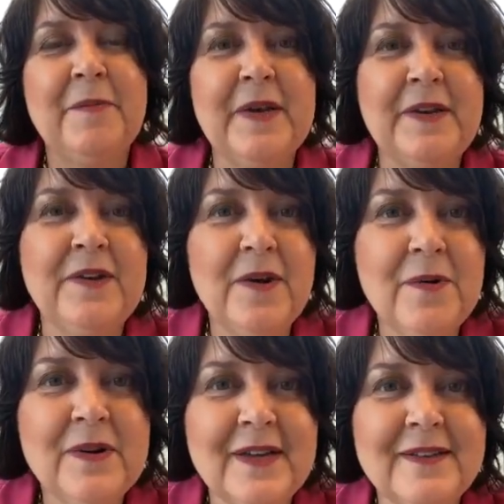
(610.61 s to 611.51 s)
But
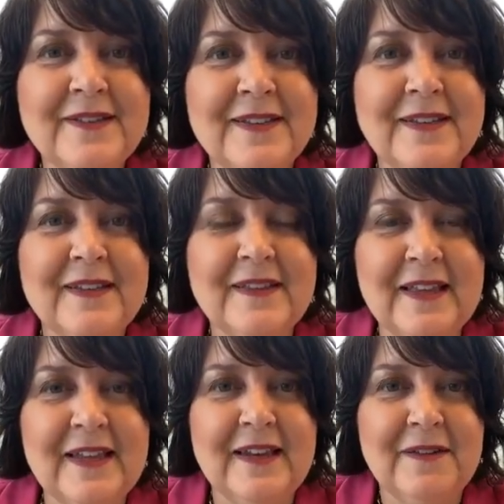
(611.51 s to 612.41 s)
notice
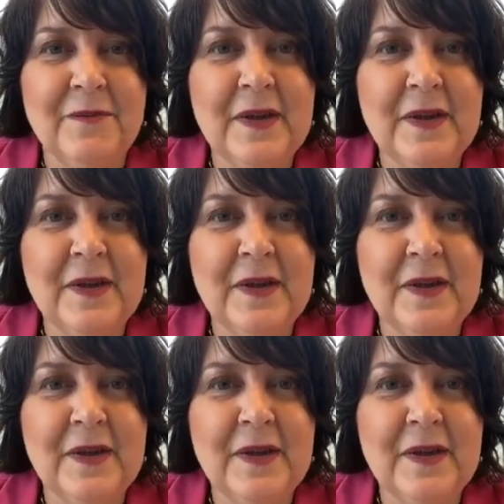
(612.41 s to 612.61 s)
that